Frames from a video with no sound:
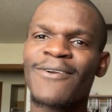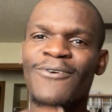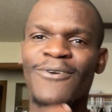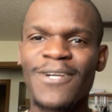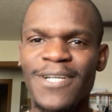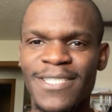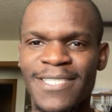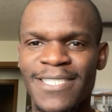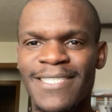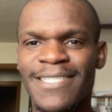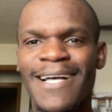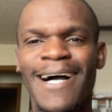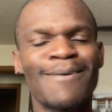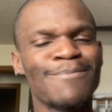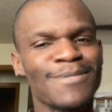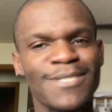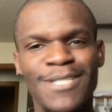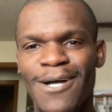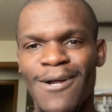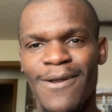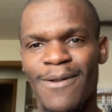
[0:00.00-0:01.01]
Chris, I'm
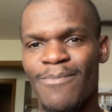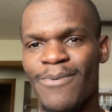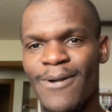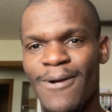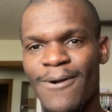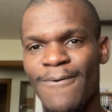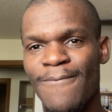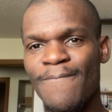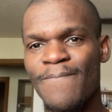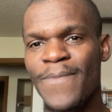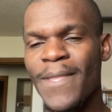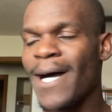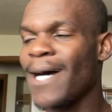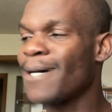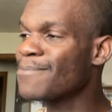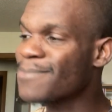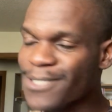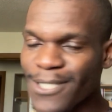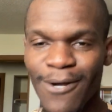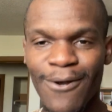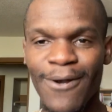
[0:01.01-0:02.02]
sorry, bro. I'm
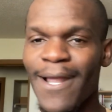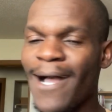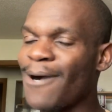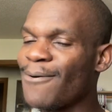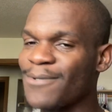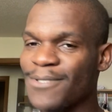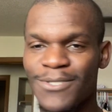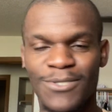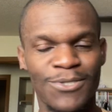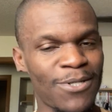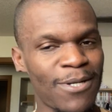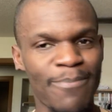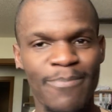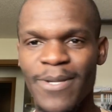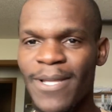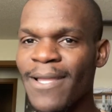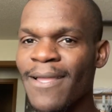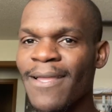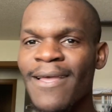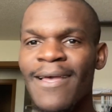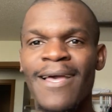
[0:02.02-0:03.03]
sorry. I was
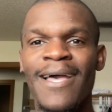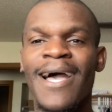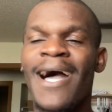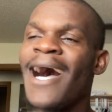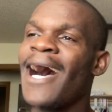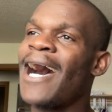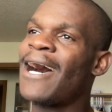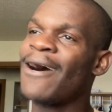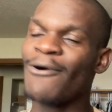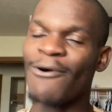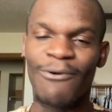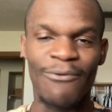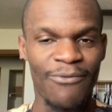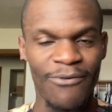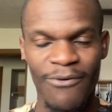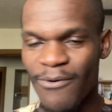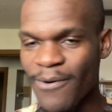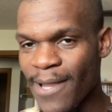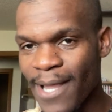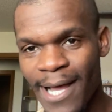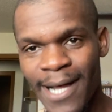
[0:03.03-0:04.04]
tripping. I
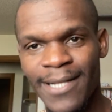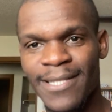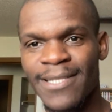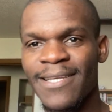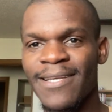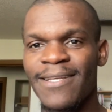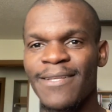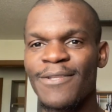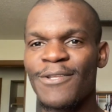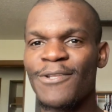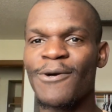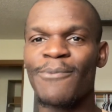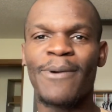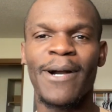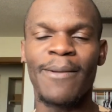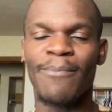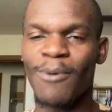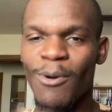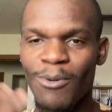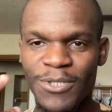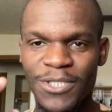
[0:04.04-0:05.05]
overreacted. My
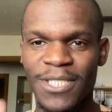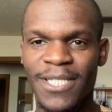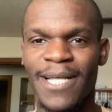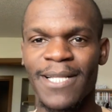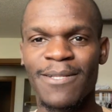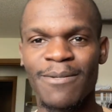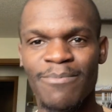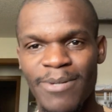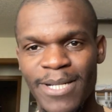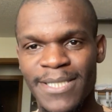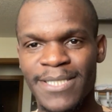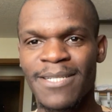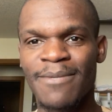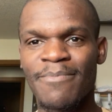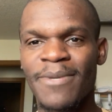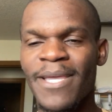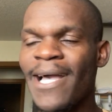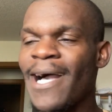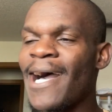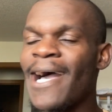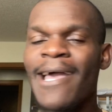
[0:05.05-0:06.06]
emotions got the best of
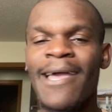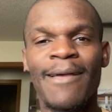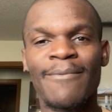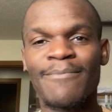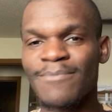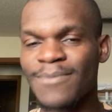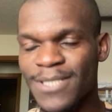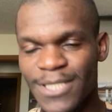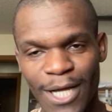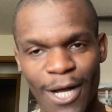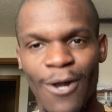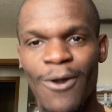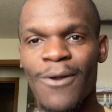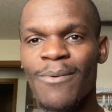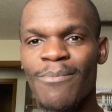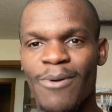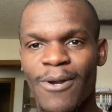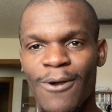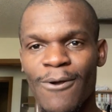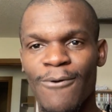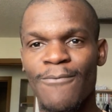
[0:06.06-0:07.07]
me. I am sorry,
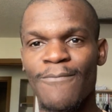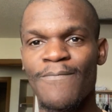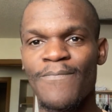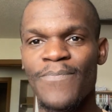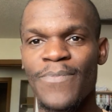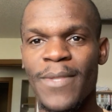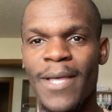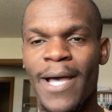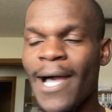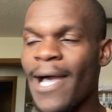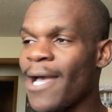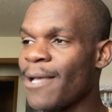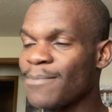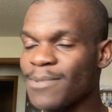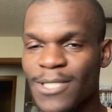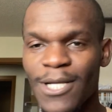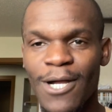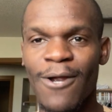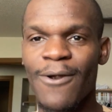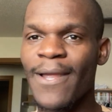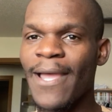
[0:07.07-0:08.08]
bro. I am
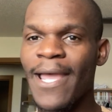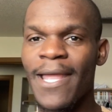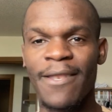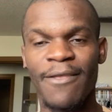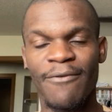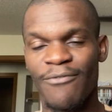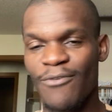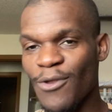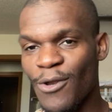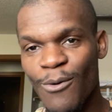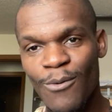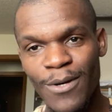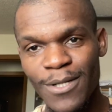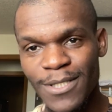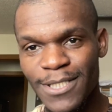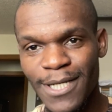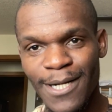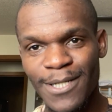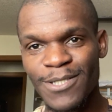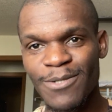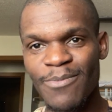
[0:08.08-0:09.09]
sorry. And if you don't want to
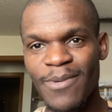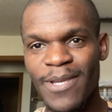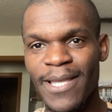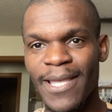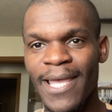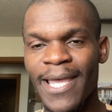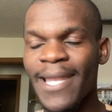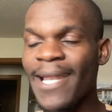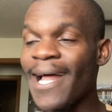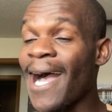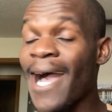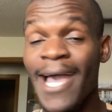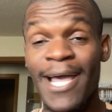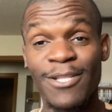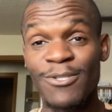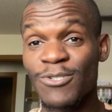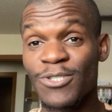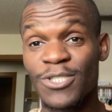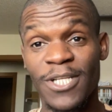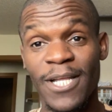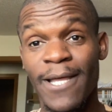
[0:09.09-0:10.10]
talk to me again, I
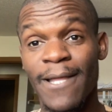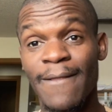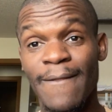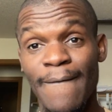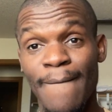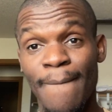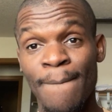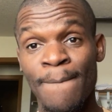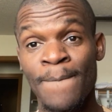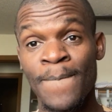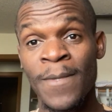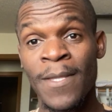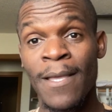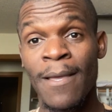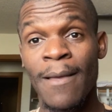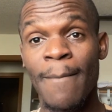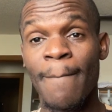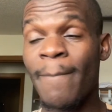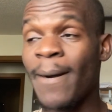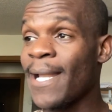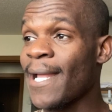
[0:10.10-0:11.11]
understand.
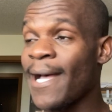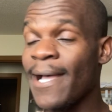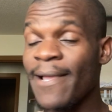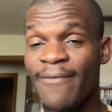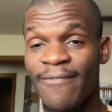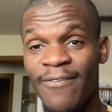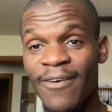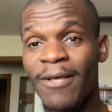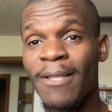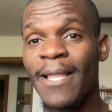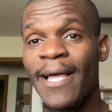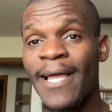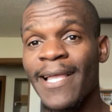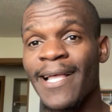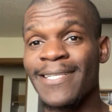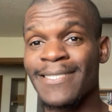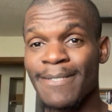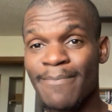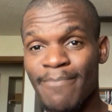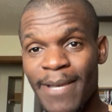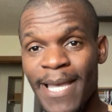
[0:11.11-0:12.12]
But I felt like
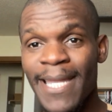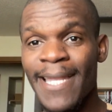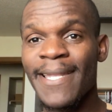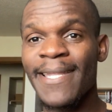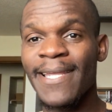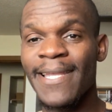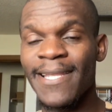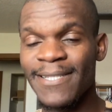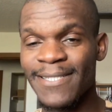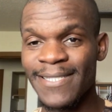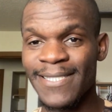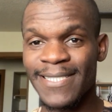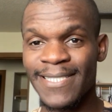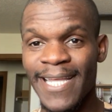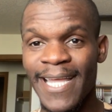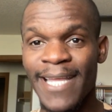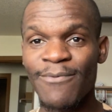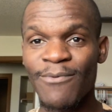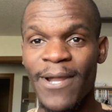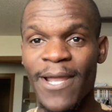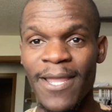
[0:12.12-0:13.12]
as a man, I needed to
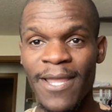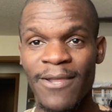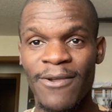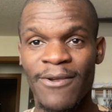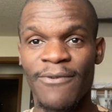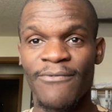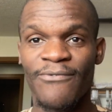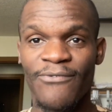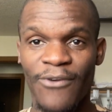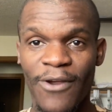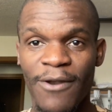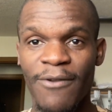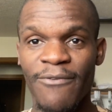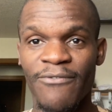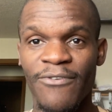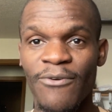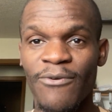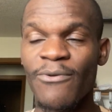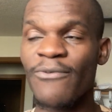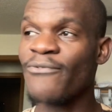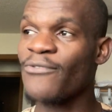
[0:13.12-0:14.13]
stand right here in front of
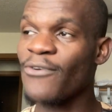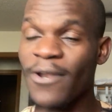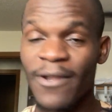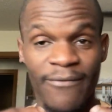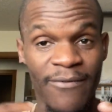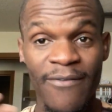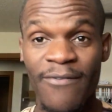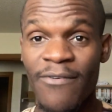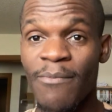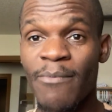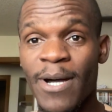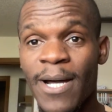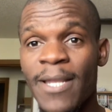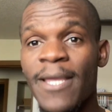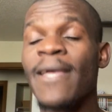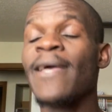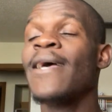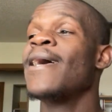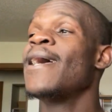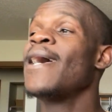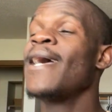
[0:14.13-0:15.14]
you, in front of everybody,
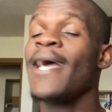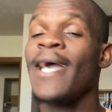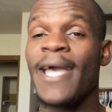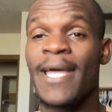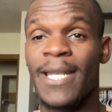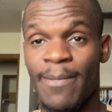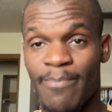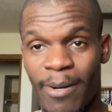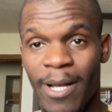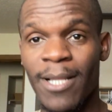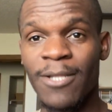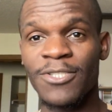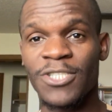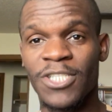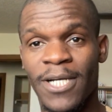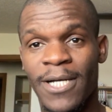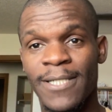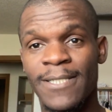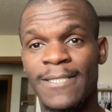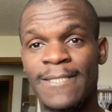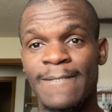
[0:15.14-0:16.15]
and
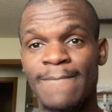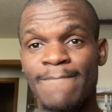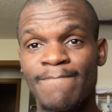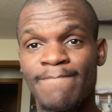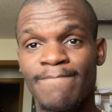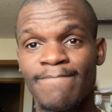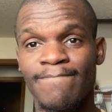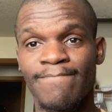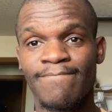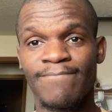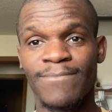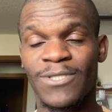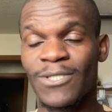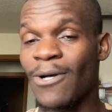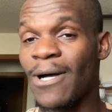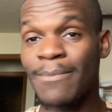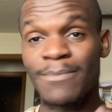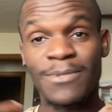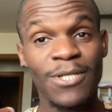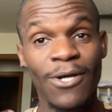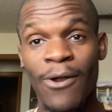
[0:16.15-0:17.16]
apologize. So
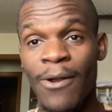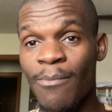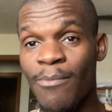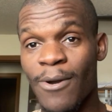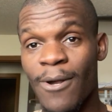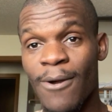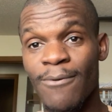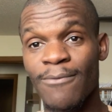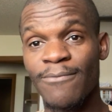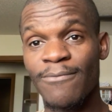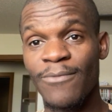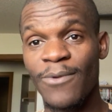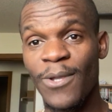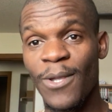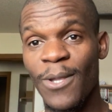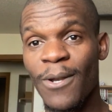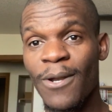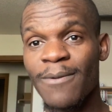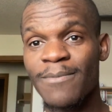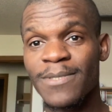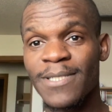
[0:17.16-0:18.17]
I'm sorry, bro. You
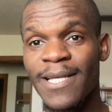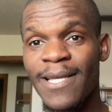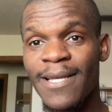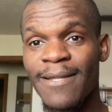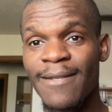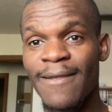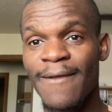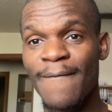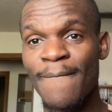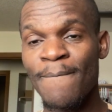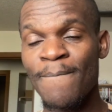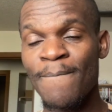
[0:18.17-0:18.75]
know what I'm saying?